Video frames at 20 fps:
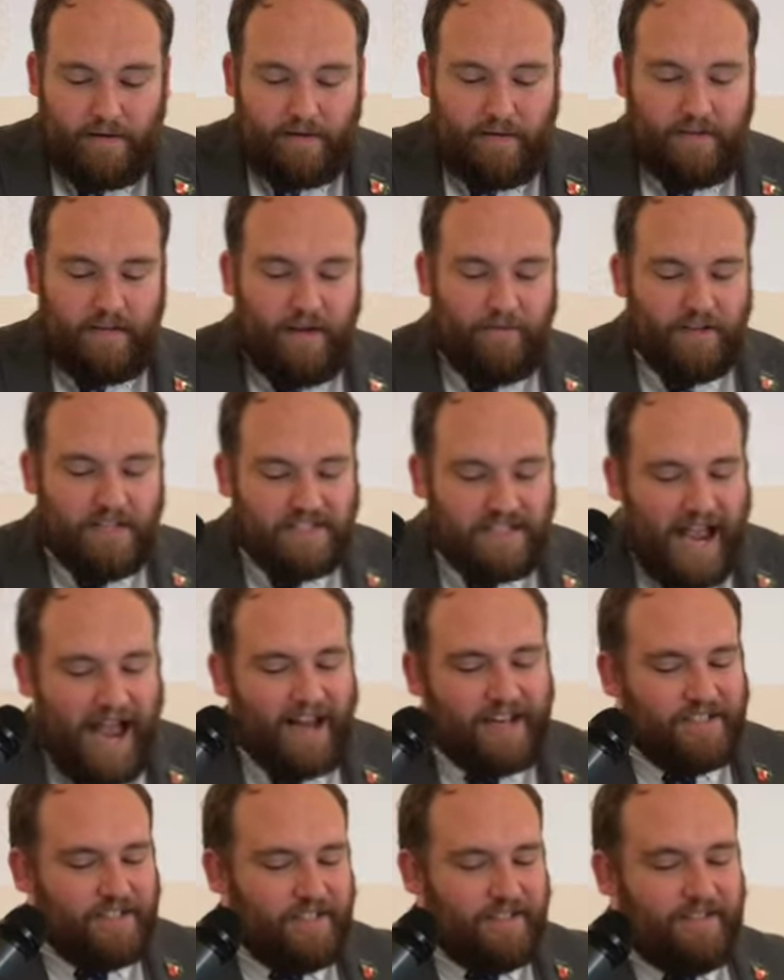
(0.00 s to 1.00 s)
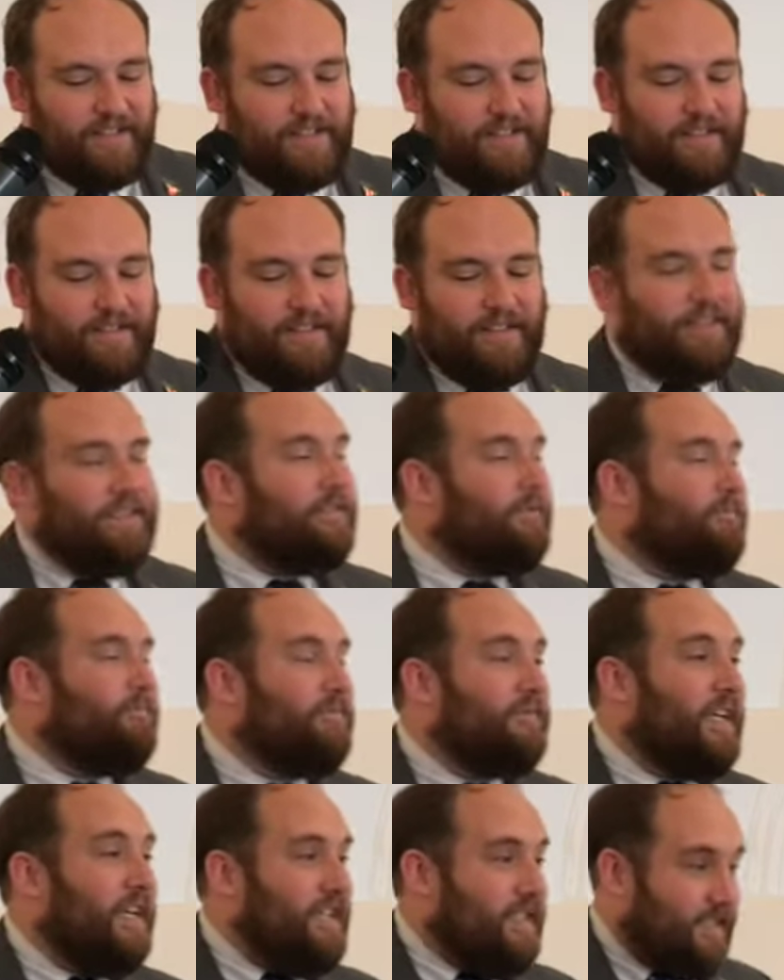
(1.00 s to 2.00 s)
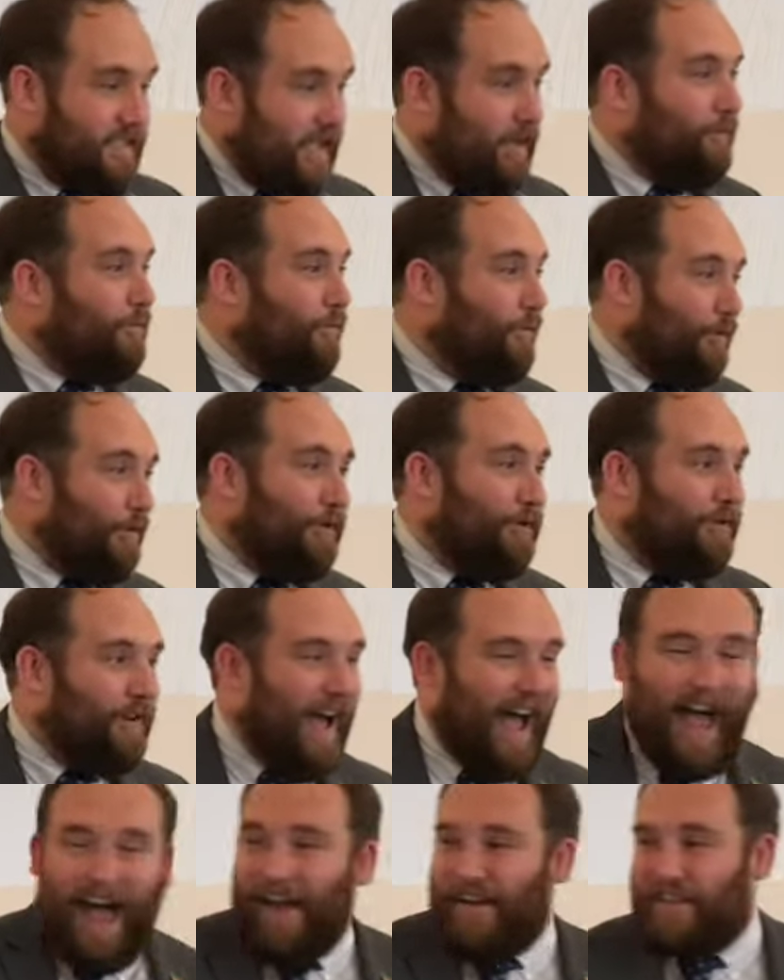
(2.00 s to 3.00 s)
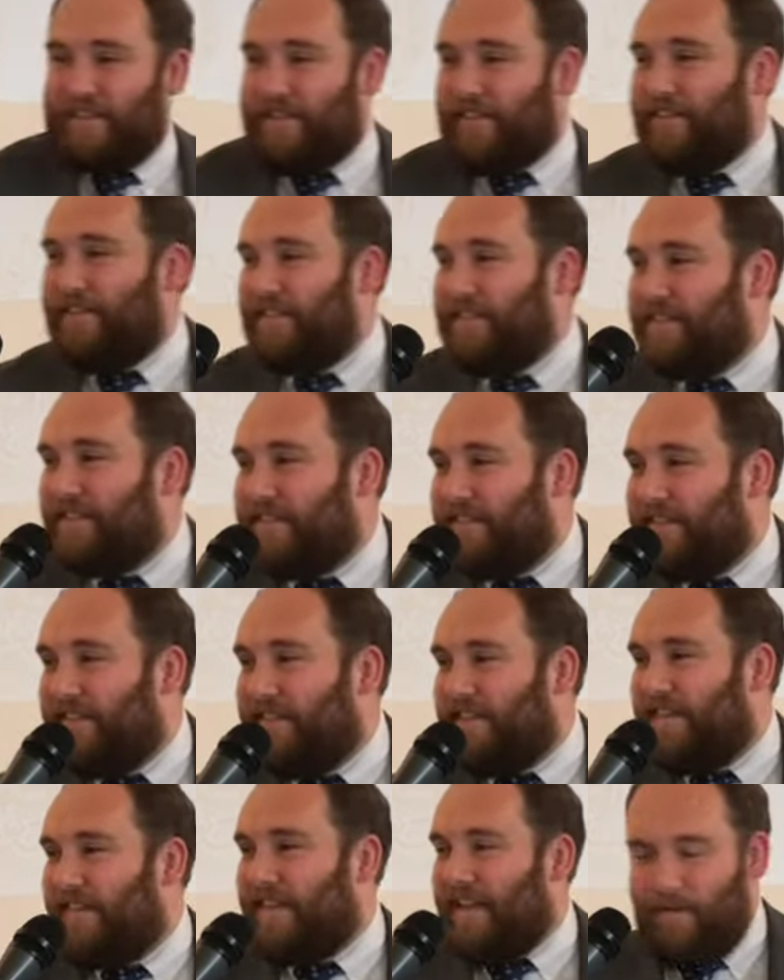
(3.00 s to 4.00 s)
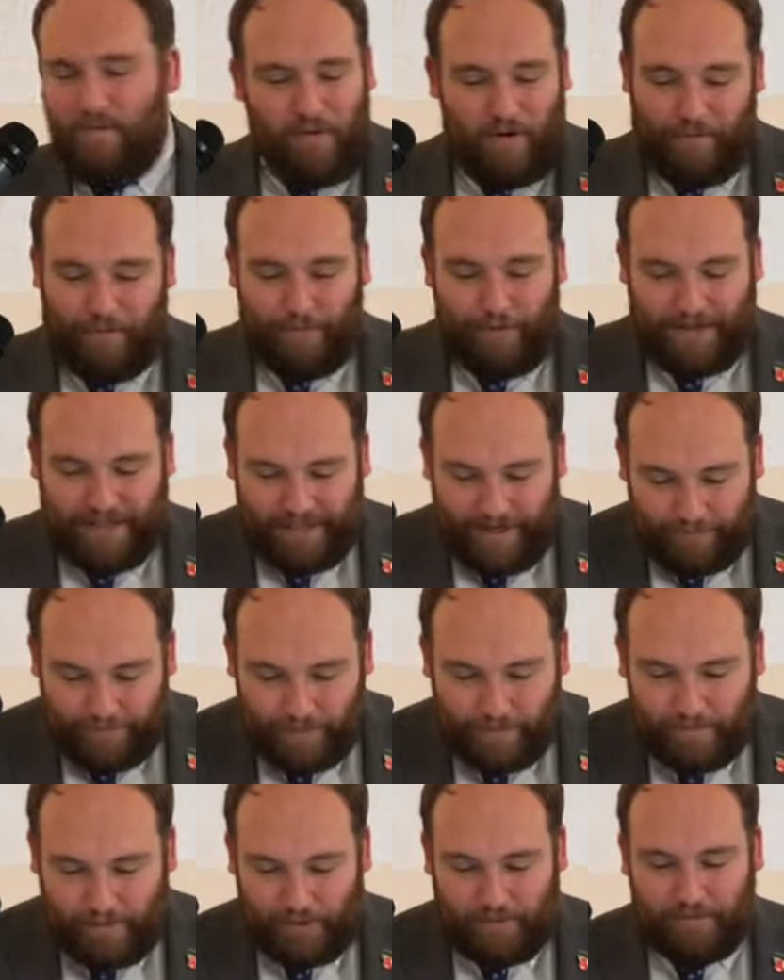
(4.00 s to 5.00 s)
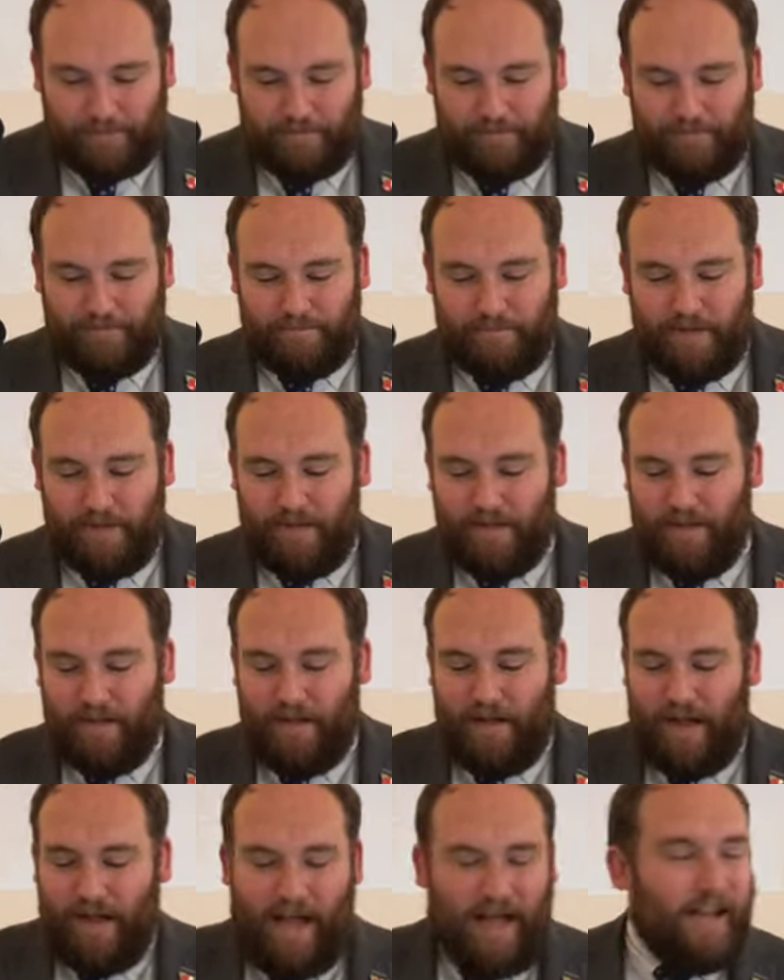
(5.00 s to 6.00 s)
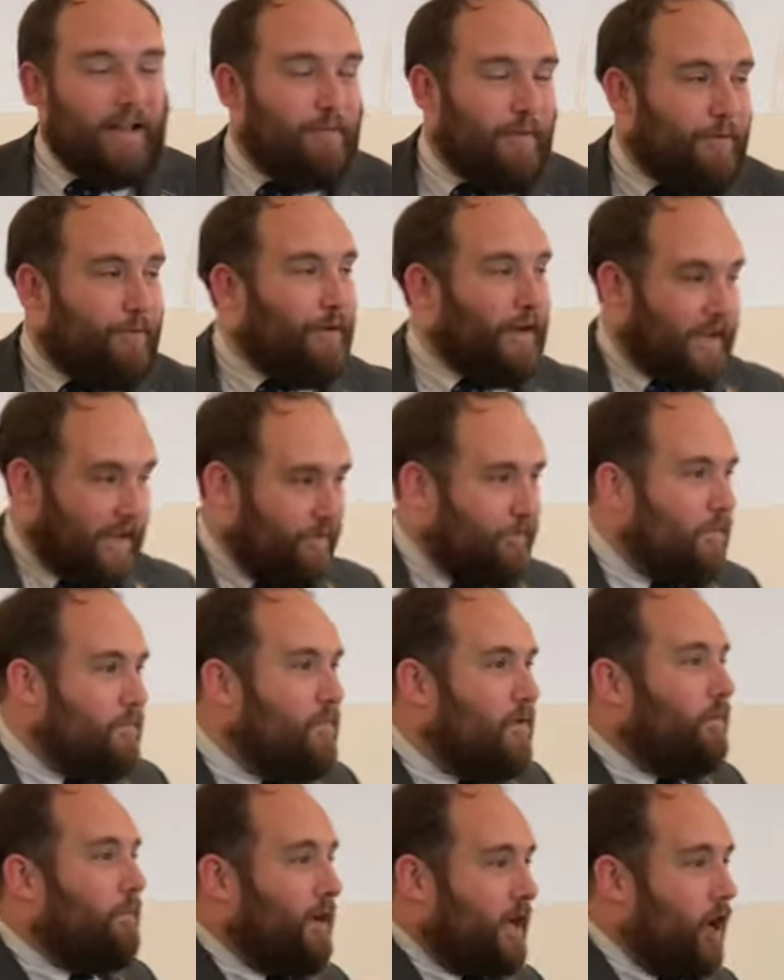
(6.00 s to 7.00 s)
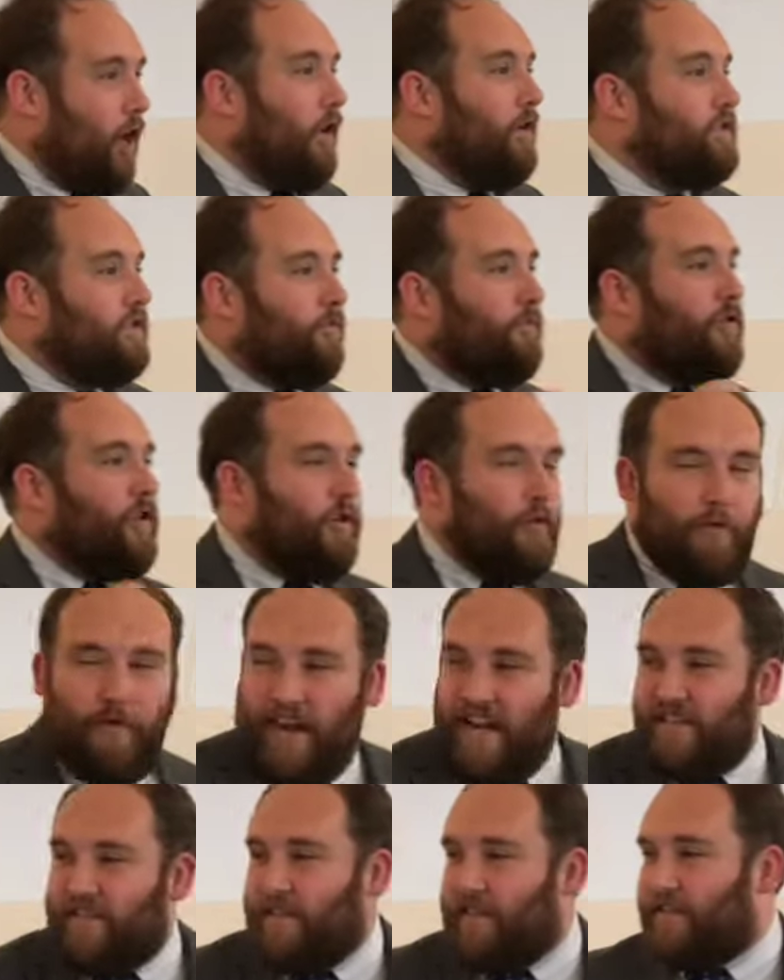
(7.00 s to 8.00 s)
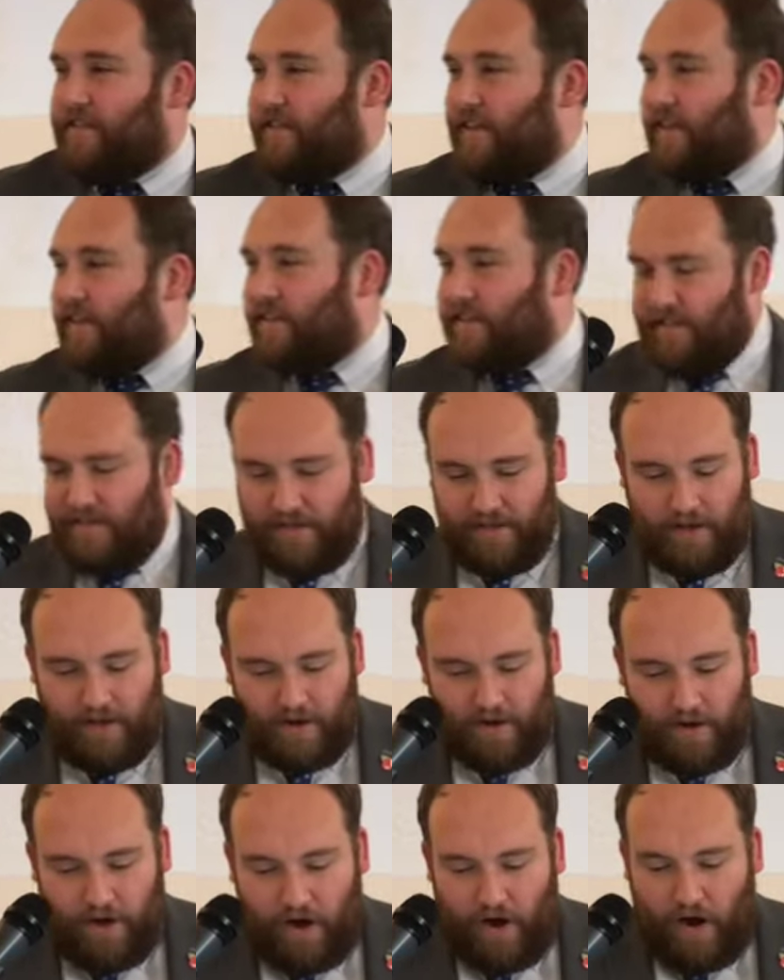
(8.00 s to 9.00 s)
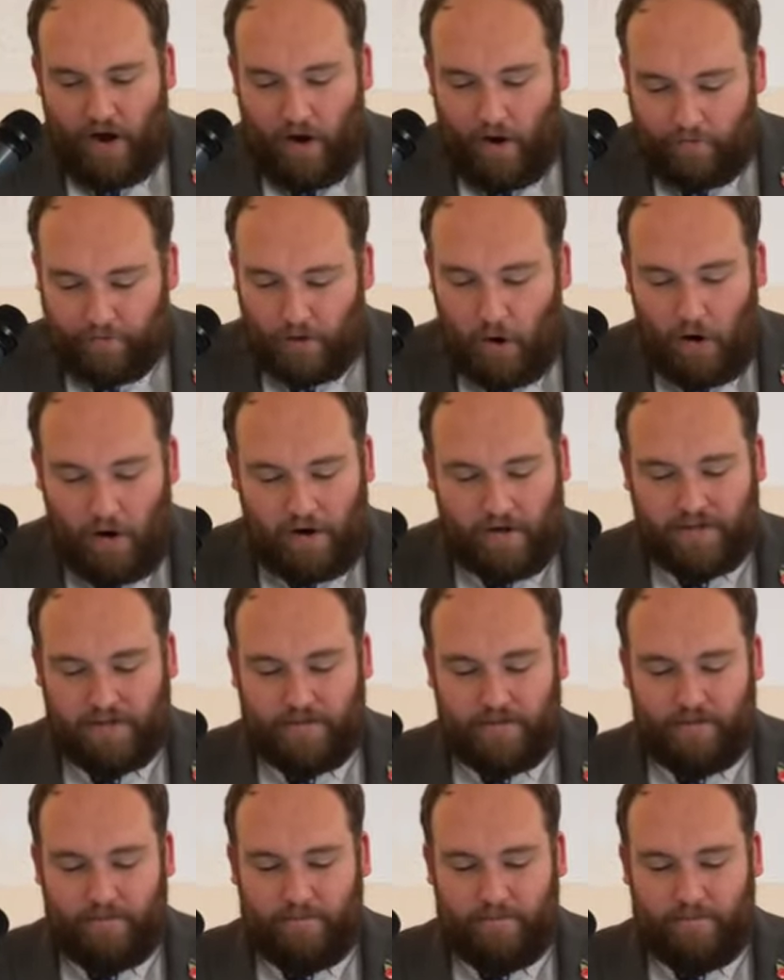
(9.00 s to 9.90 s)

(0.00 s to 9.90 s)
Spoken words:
David's actions, his sinful actions, they were forgivable. And they were forgivable because of the graciousness of God.